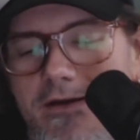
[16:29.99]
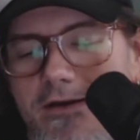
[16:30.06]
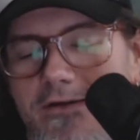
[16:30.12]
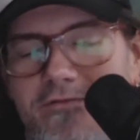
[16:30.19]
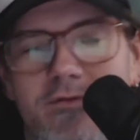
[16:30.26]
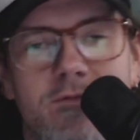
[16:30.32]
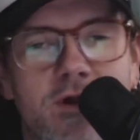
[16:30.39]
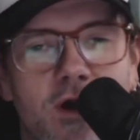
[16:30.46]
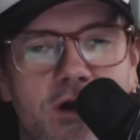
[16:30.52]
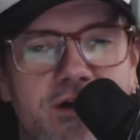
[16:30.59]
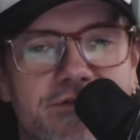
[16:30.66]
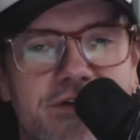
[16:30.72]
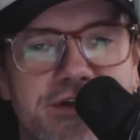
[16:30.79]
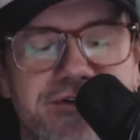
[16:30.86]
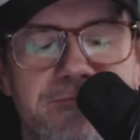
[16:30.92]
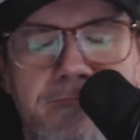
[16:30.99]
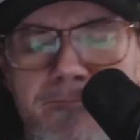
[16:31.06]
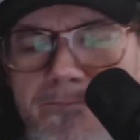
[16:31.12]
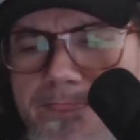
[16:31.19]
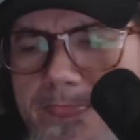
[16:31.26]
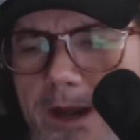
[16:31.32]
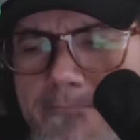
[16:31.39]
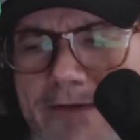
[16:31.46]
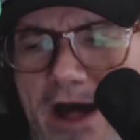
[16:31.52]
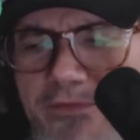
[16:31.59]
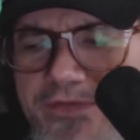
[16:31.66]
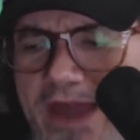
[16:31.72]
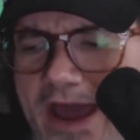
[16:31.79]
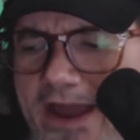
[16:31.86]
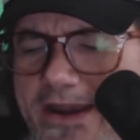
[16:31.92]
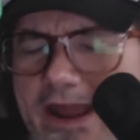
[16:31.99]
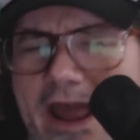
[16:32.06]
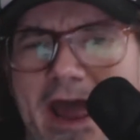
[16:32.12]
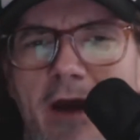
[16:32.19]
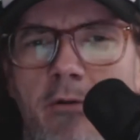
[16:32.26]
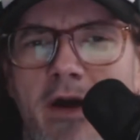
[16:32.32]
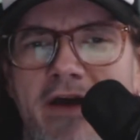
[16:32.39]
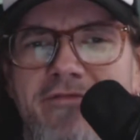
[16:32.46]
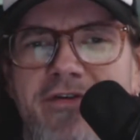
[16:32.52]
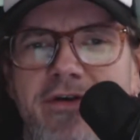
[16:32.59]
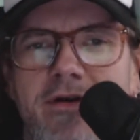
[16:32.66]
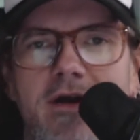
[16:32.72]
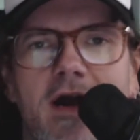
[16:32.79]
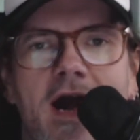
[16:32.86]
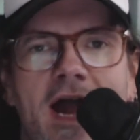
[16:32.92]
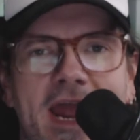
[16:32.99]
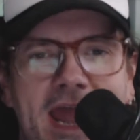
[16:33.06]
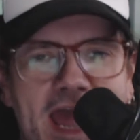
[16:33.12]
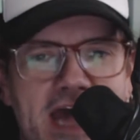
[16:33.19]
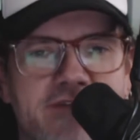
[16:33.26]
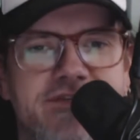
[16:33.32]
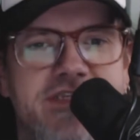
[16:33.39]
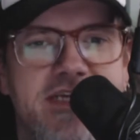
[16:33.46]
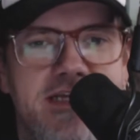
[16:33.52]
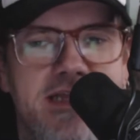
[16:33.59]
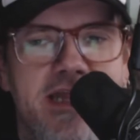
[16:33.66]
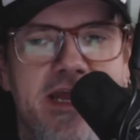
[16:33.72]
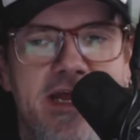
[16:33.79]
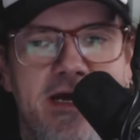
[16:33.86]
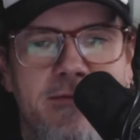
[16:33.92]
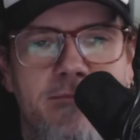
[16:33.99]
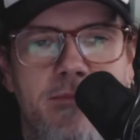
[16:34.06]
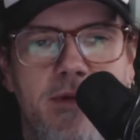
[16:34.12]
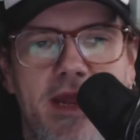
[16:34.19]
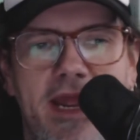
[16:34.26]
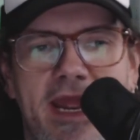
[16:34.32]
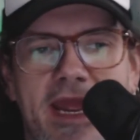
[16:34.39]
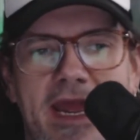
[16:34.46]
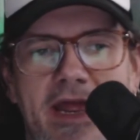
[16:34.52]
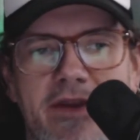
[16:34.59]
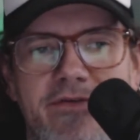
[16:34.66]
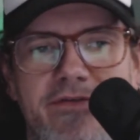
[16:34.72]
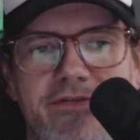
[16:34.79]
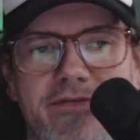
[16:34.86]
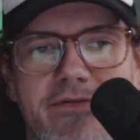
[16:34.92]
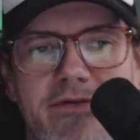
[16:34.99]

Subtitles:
from Clarkovision about that. However, I have seen them, and